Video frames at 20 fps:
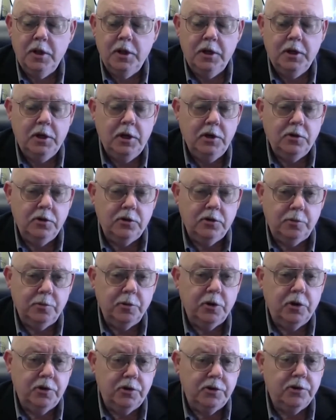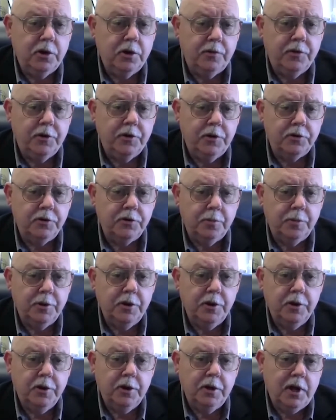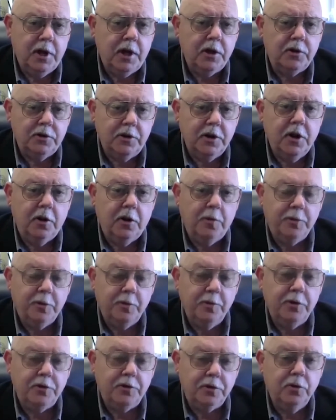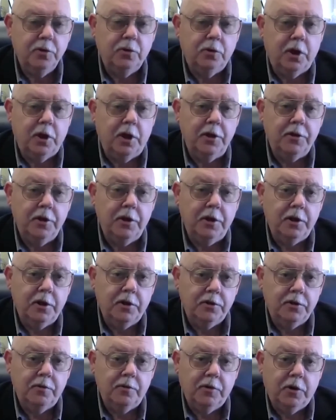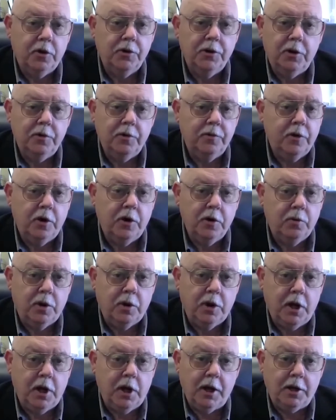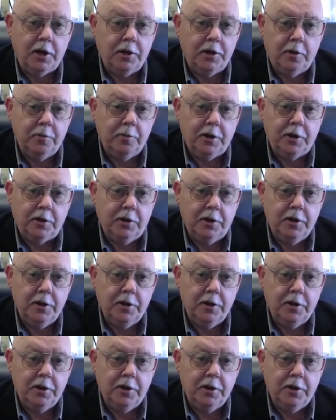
teaches them good self-discipline and actually helps them in school, I think, because they've all done very well academically.